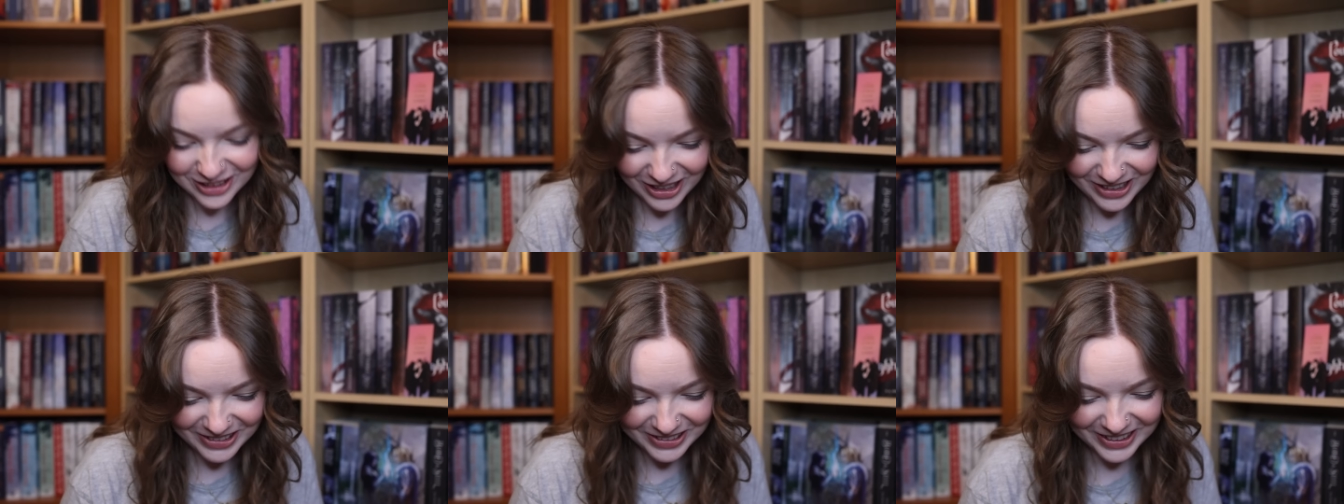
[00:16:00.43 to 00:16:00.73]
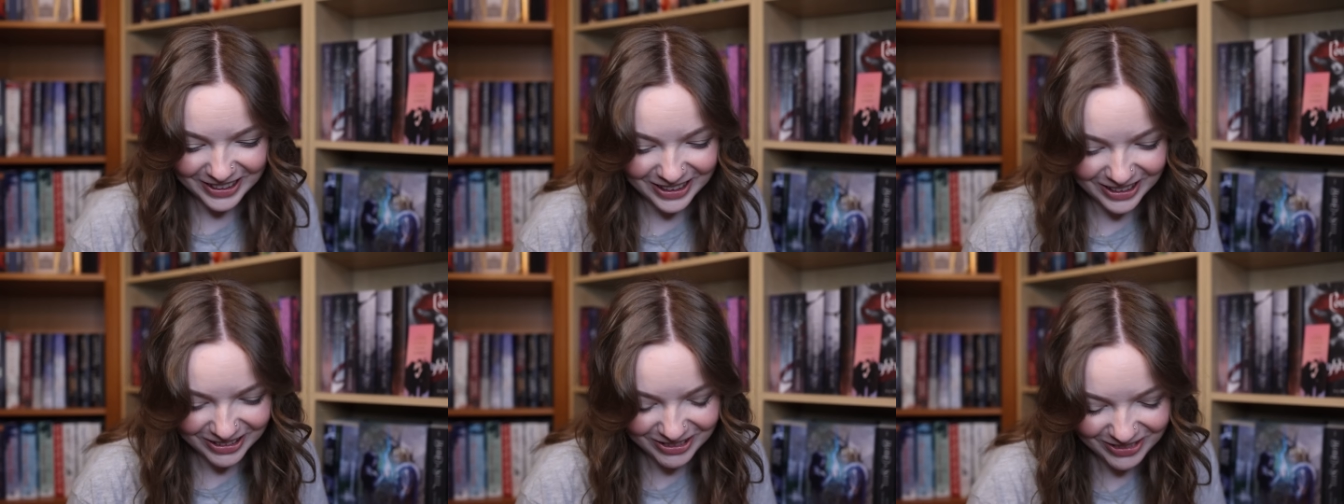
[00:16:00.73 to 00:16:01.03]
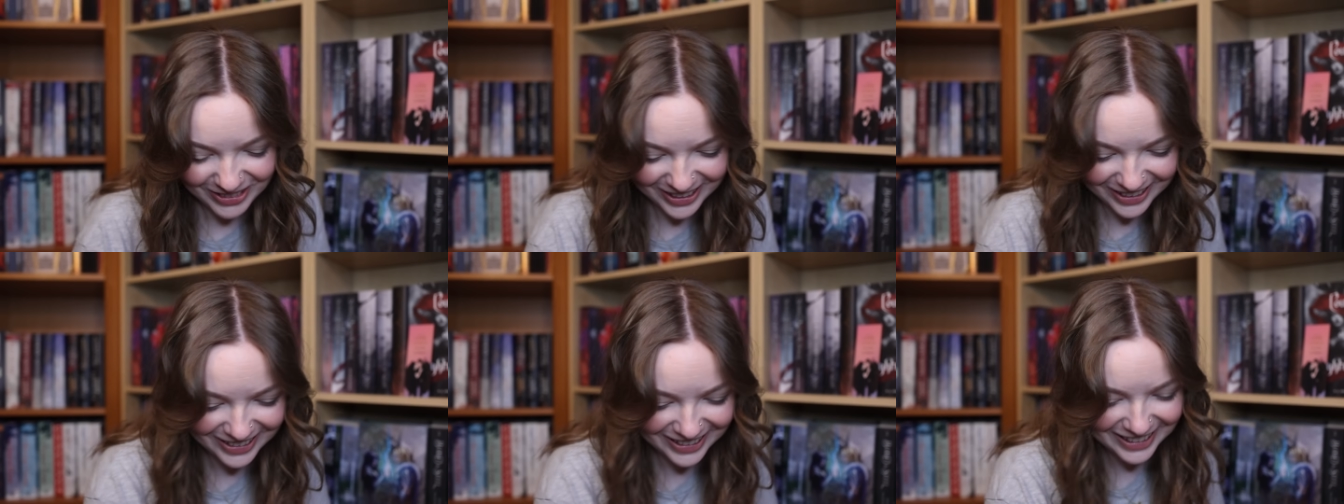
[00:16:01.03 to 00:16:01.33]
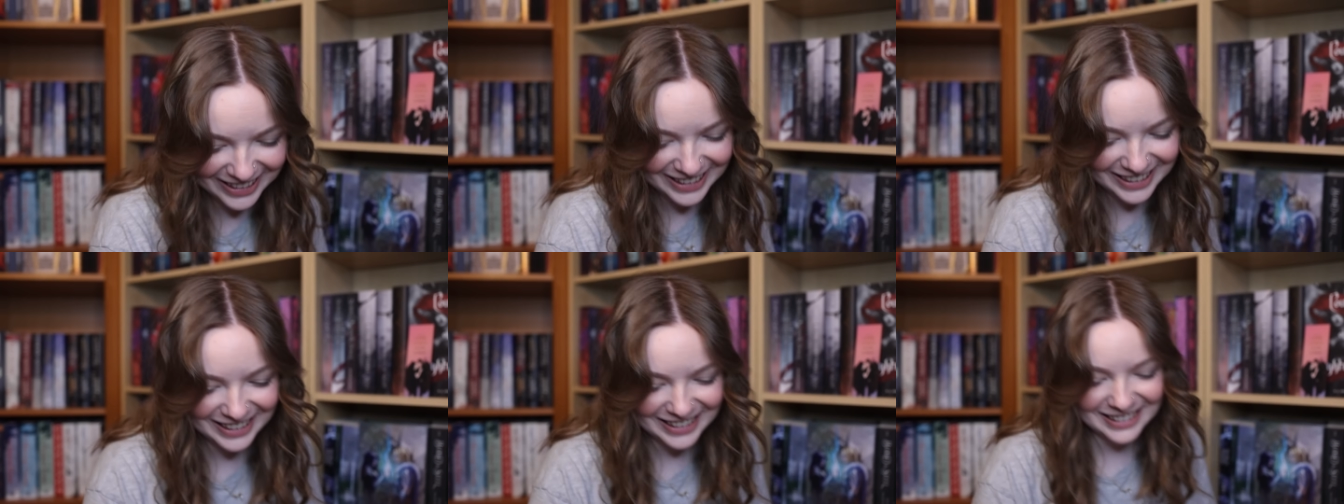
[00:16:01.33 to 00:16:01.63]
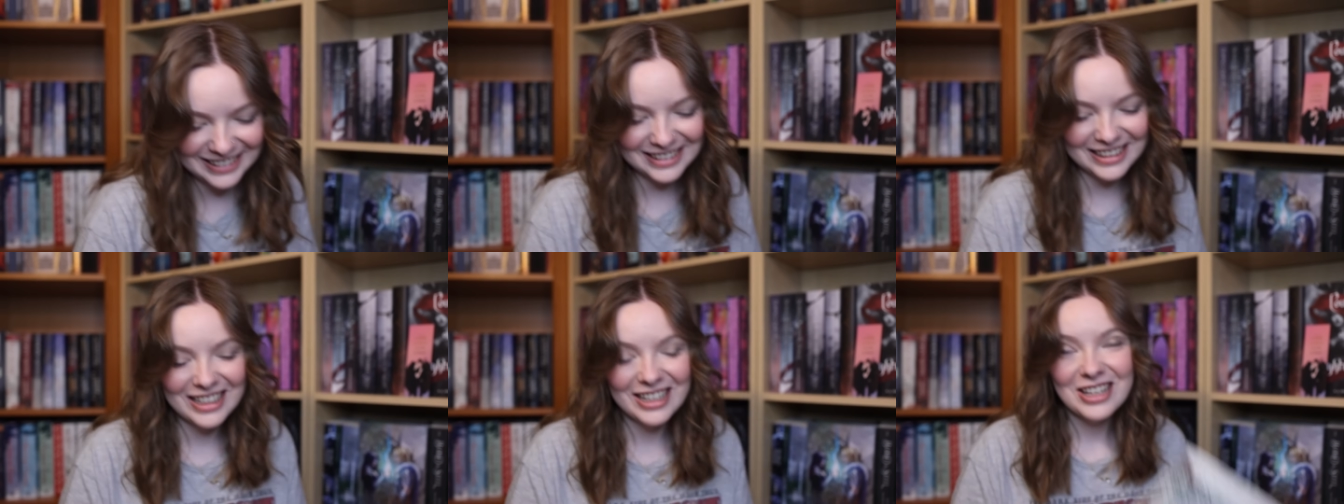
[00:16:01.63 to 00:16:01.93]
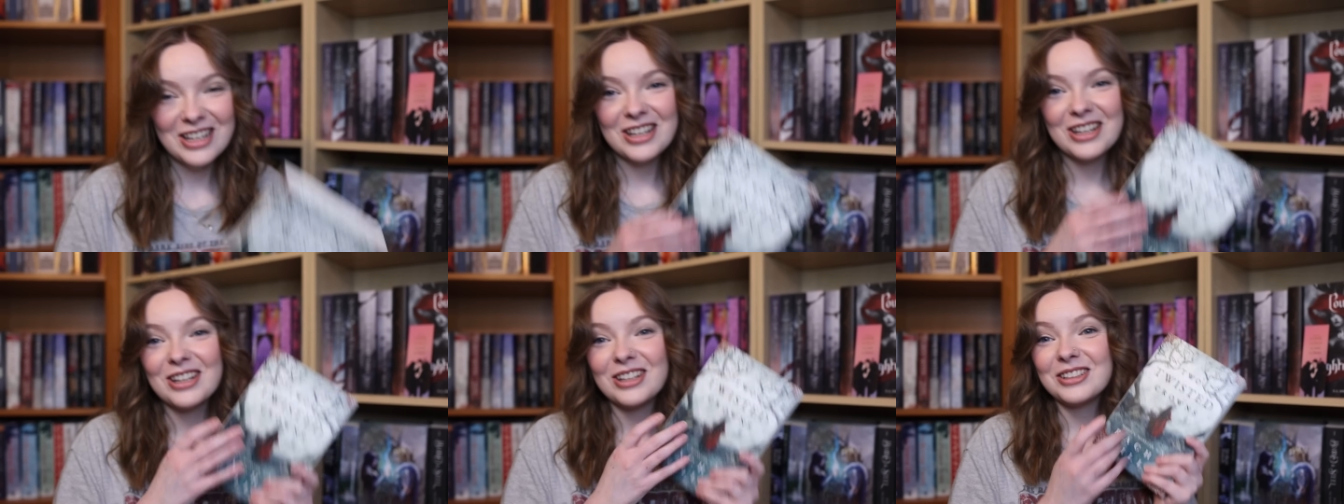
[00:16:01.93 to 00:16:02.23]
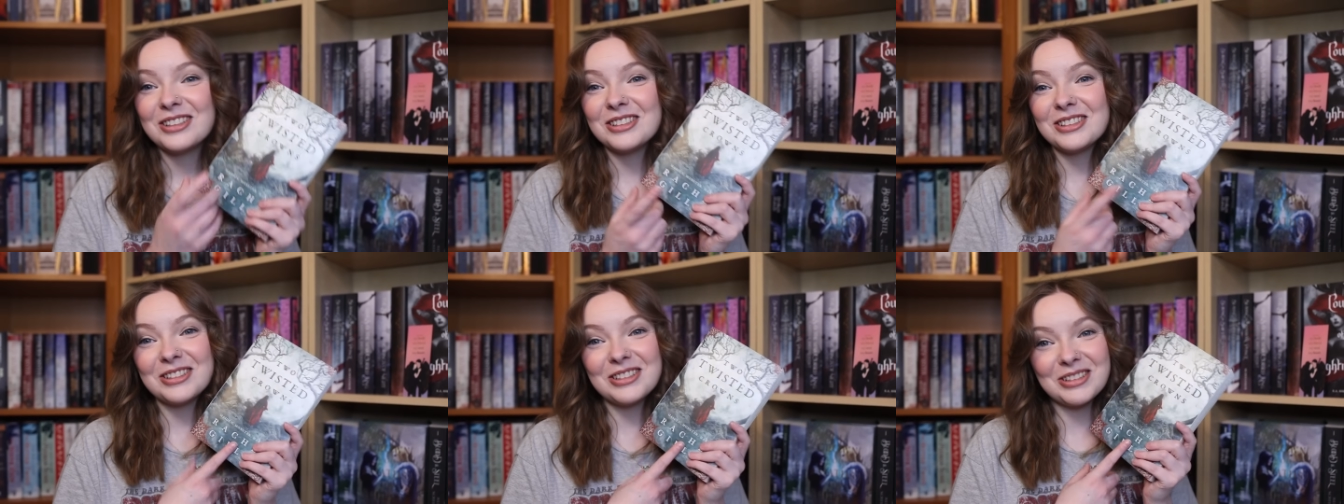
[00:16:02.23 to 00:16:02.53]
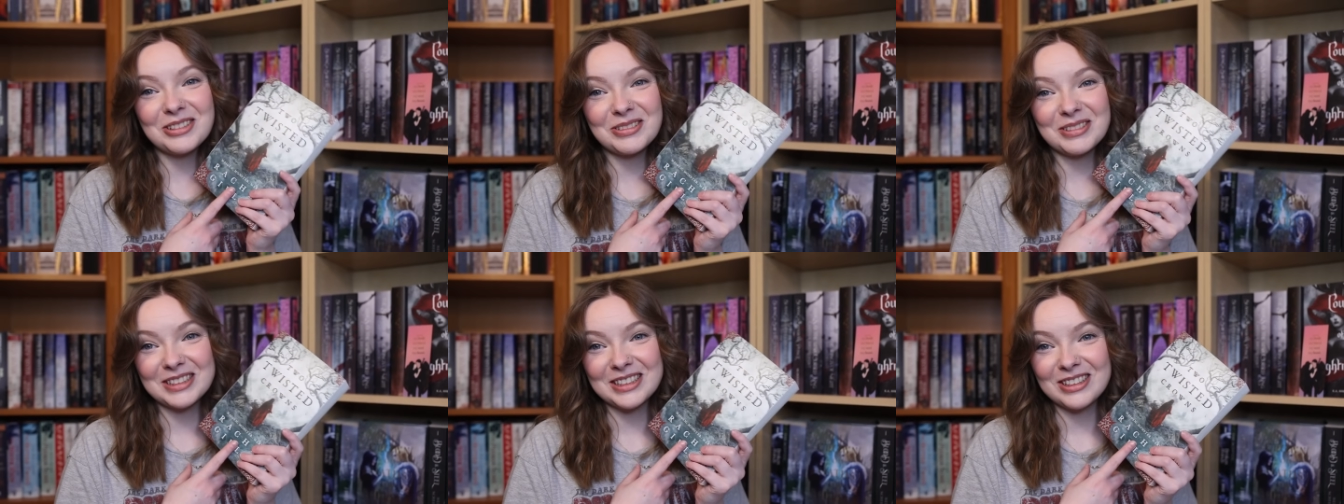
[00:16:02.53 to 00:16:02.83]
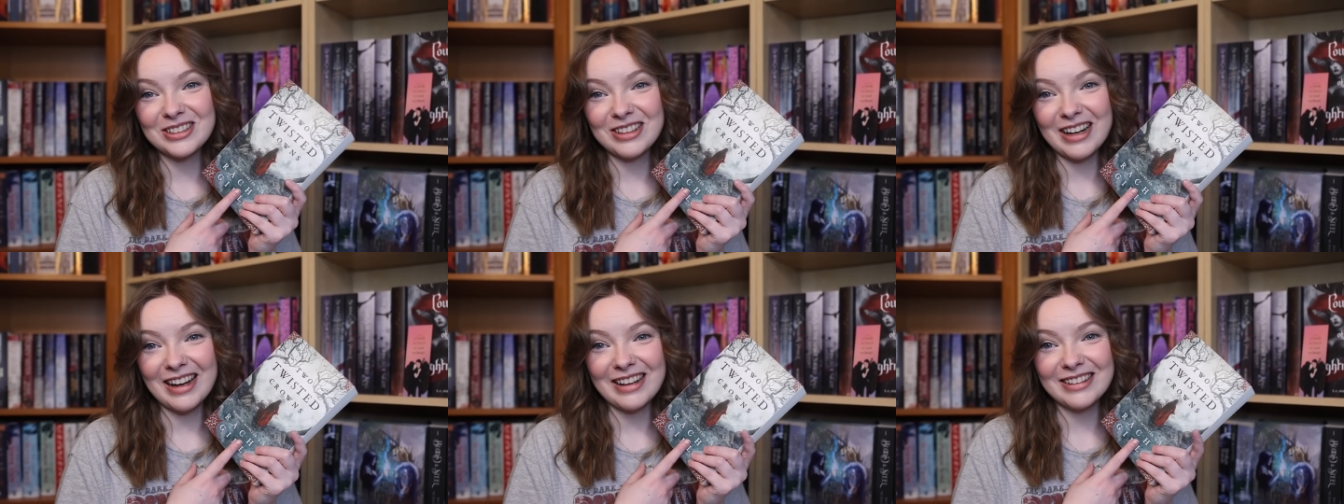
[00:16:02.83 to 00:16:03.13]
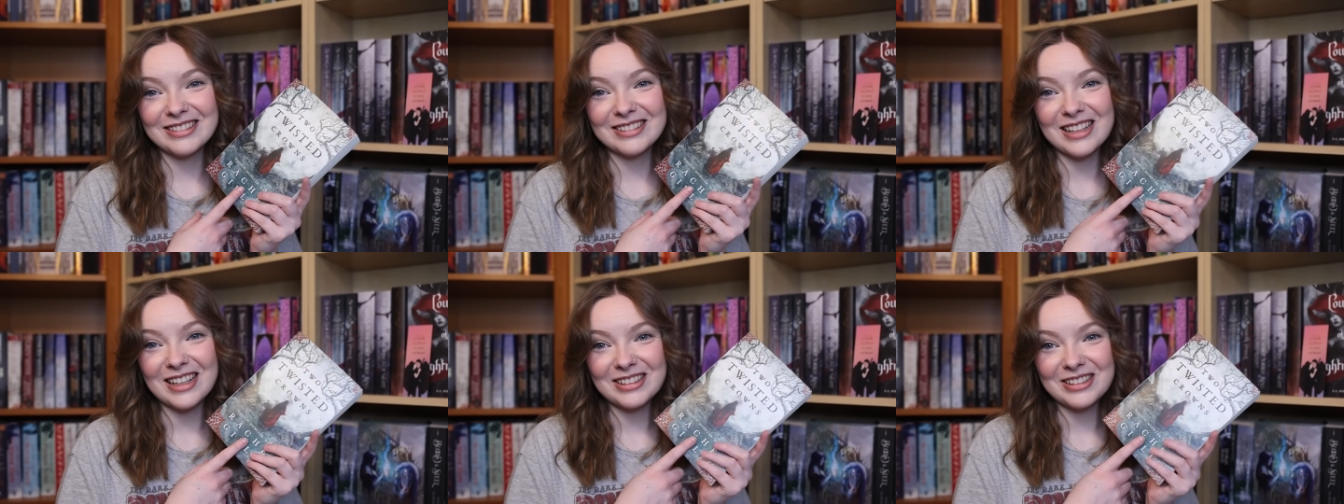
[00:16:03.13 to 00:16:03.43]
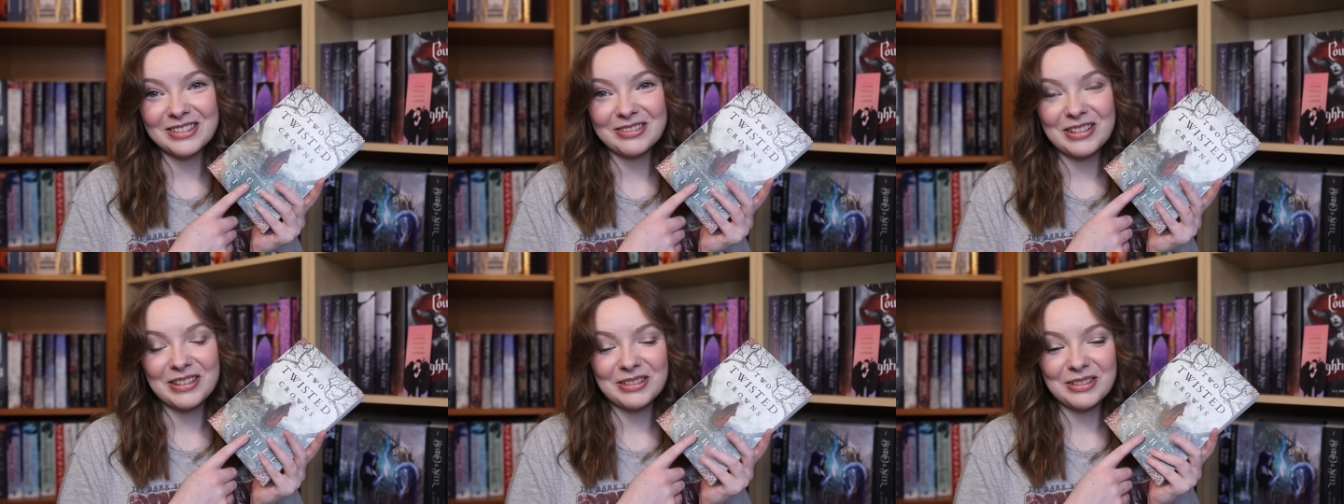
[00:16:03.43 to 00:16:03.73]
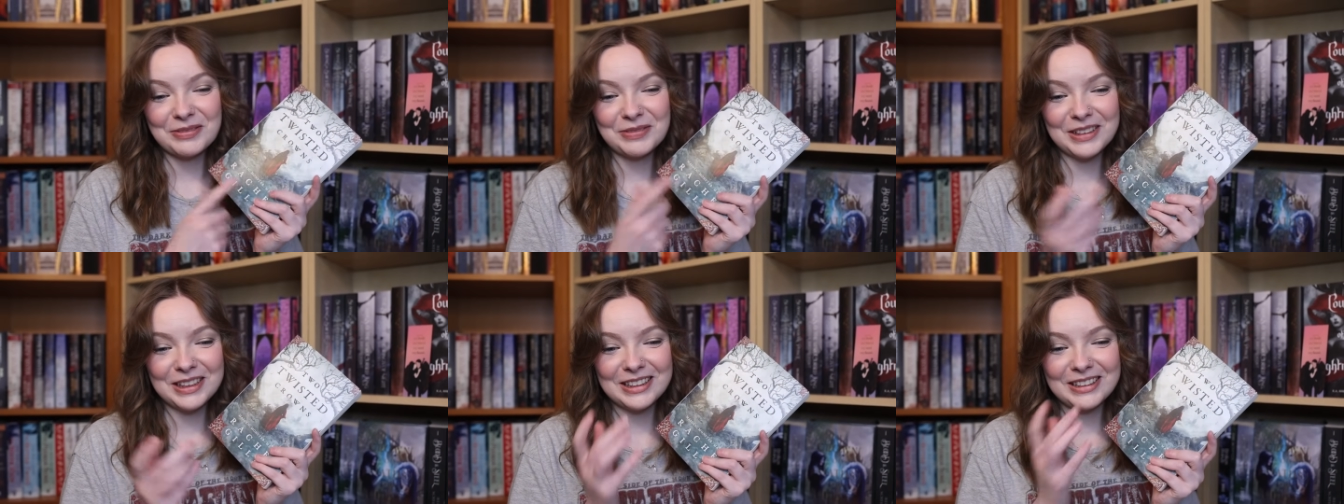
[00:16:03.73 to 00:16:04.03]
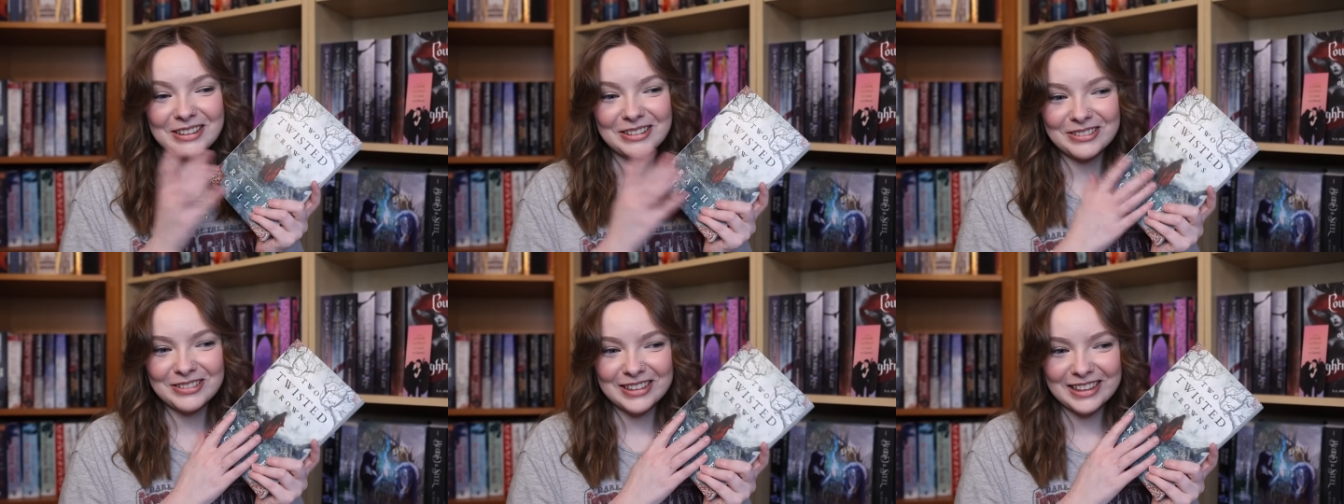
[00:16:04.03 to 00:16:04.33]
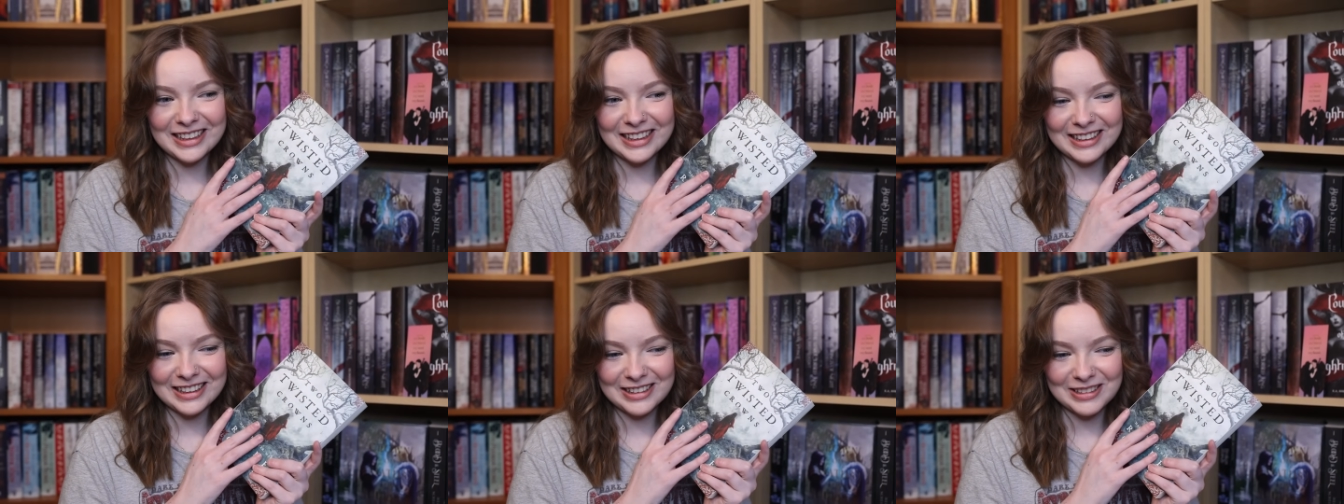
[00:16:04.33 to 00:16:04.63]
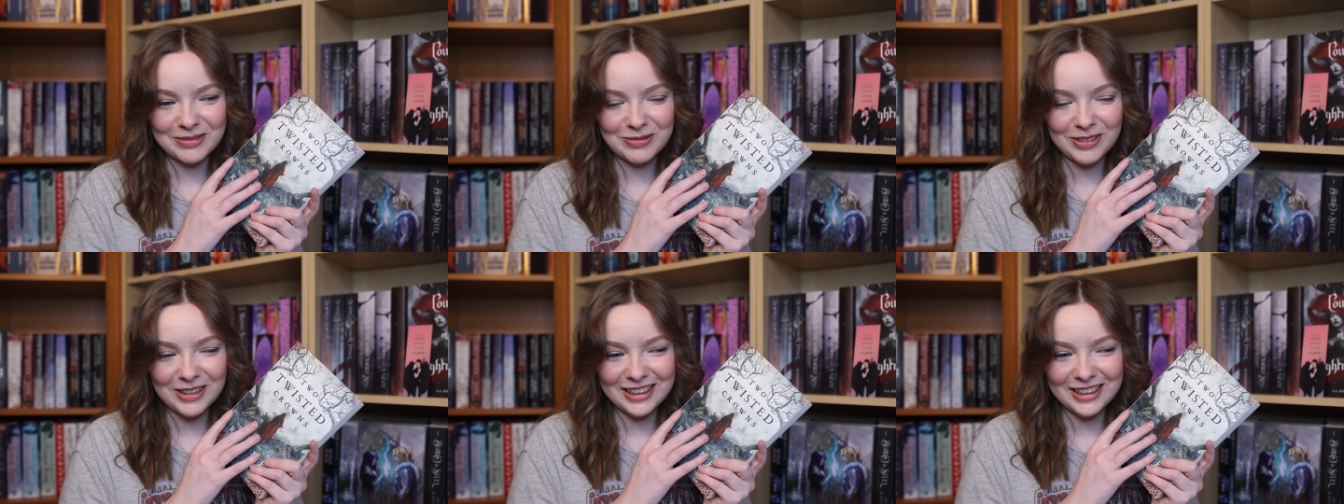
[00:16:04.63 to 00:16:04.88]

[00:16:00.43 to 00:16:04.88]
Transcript: So the winner is Two Twisted Crowns, so we will be reading this